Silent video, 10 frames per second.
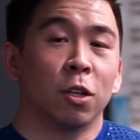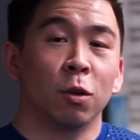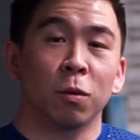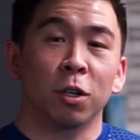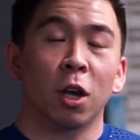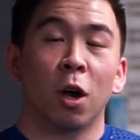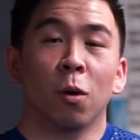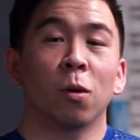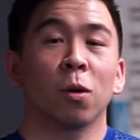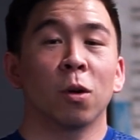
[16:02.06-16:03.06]
You would
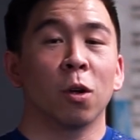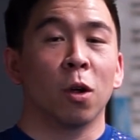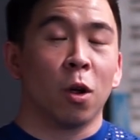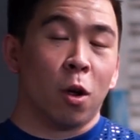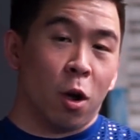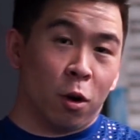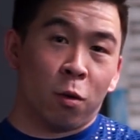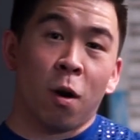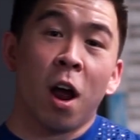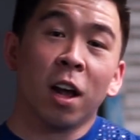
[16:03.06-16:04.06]
go
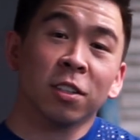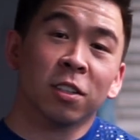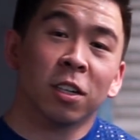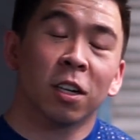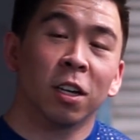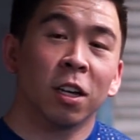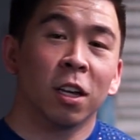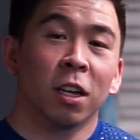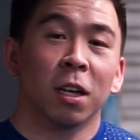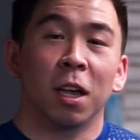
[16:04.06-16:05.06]
across,
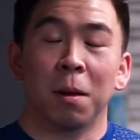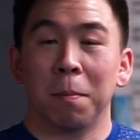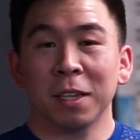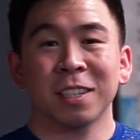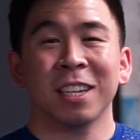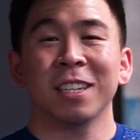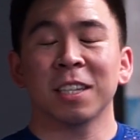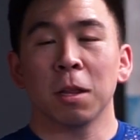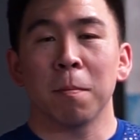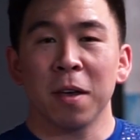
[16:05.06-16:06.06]
and basically
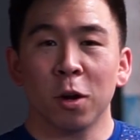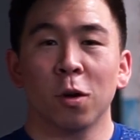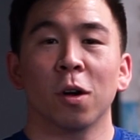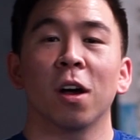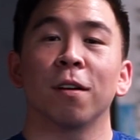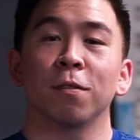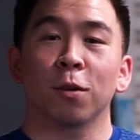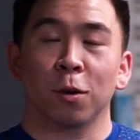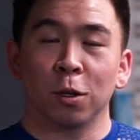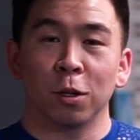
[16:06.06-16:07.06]
it's in the middle of
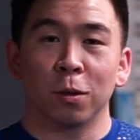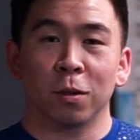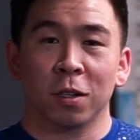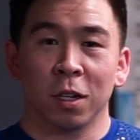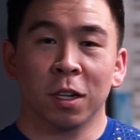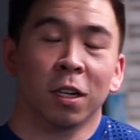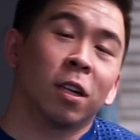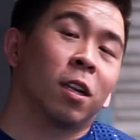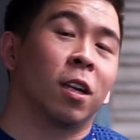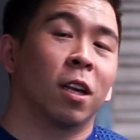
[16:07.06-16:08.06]
your glutes.
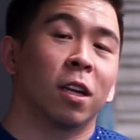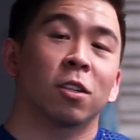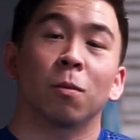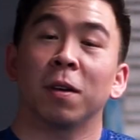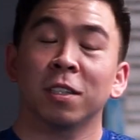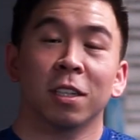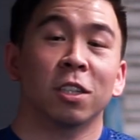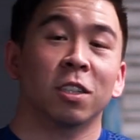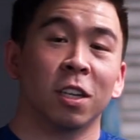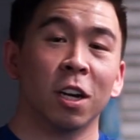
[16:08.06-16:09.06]
So basically
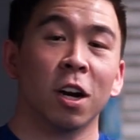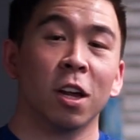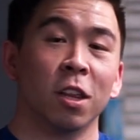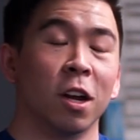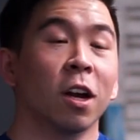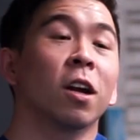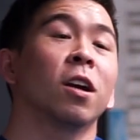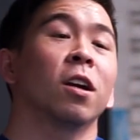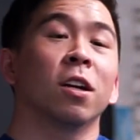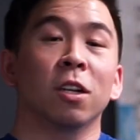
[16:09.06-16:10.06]
just sitting on there,
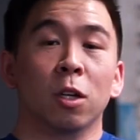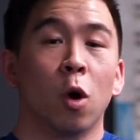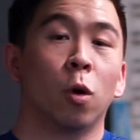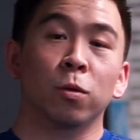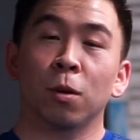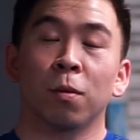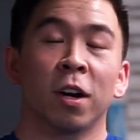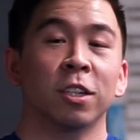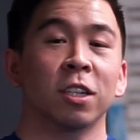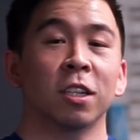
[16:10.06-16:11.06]
hold
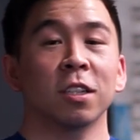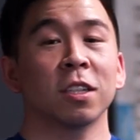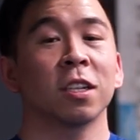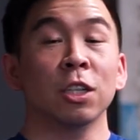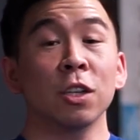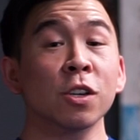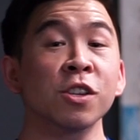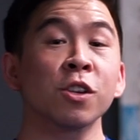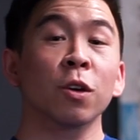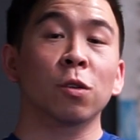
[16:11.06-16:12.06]
compressions. Actually, you
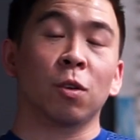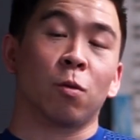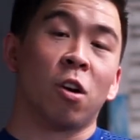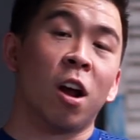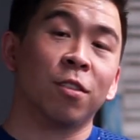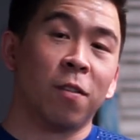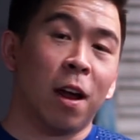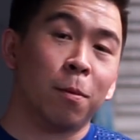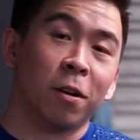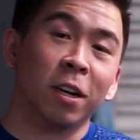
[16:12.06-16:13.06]
can do some cross
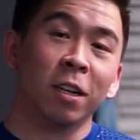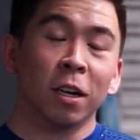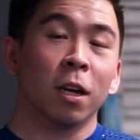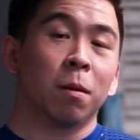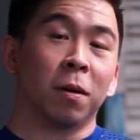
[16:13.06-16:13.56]
fibering.